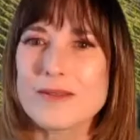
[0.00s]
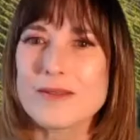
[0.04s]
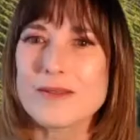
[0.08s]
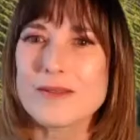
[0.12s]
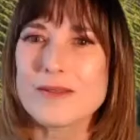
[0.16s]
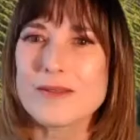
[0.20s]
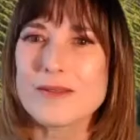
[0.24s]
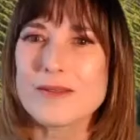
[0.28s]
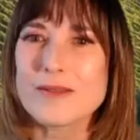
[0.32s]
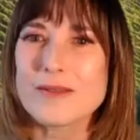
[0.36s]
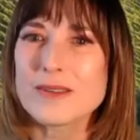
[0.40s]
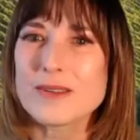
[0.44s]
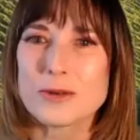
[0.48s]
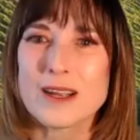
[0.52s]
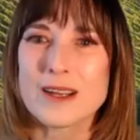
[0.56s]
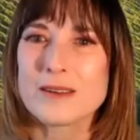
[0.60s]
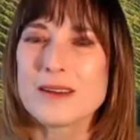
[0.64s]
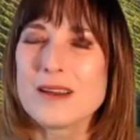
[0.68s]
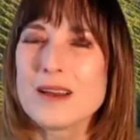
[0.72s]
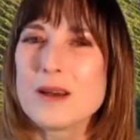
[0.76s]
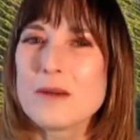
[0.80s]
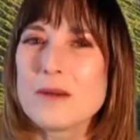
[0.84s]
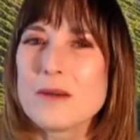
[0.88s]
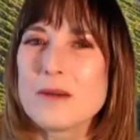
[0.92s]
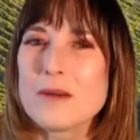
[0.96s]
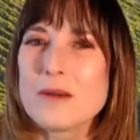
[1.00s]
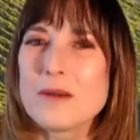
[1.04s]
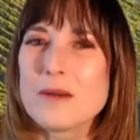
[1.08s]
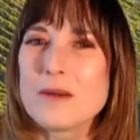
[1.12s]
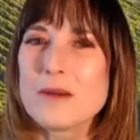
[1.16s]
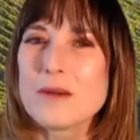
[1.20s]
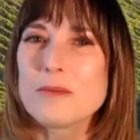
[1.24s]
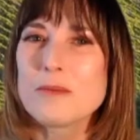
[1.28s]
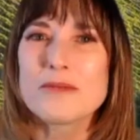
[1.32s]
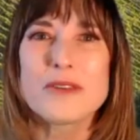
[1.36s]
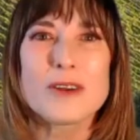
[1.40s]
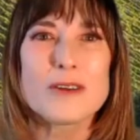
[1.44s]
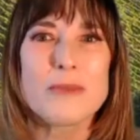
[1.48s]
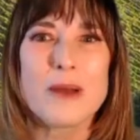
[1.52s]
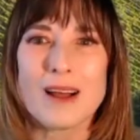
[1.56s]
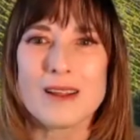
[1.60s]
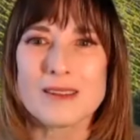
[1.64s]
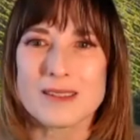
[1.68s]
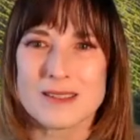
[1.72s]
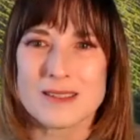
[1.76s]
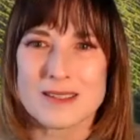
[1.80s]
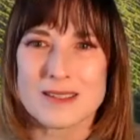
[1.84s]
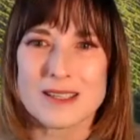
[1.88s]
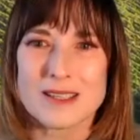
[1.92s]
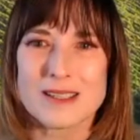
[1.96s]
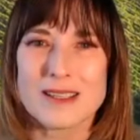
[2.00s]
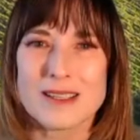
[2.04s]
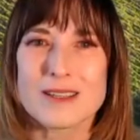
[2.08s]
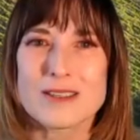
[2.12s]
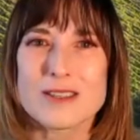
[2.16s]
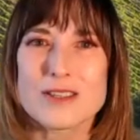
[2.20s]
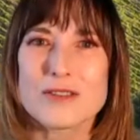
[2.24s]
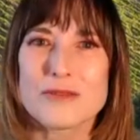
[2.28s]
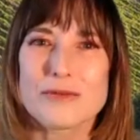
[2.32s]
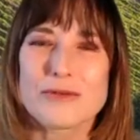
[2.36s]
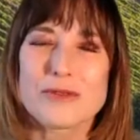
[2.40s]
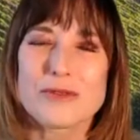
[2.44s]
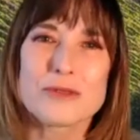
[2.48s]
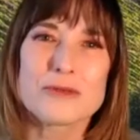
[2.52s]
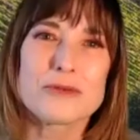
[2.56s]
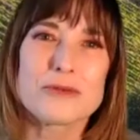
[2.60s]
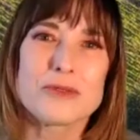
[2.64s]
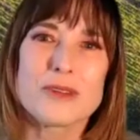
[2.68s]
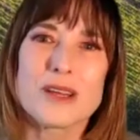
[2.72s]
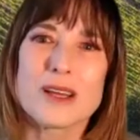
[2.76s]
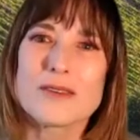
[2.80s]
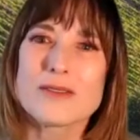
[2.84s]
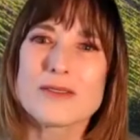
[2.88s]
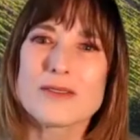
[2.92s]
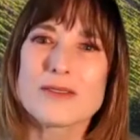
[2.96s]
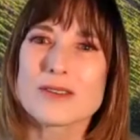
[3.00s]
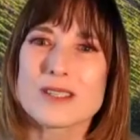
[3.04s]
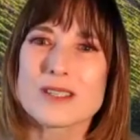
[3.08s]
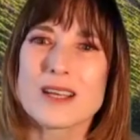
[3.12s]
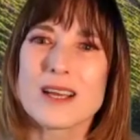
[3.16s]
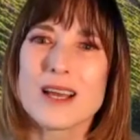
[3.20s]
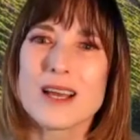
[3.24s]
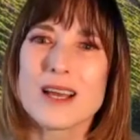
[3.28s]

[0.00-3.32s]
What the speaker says: train, but very balanced against the fruit flavors.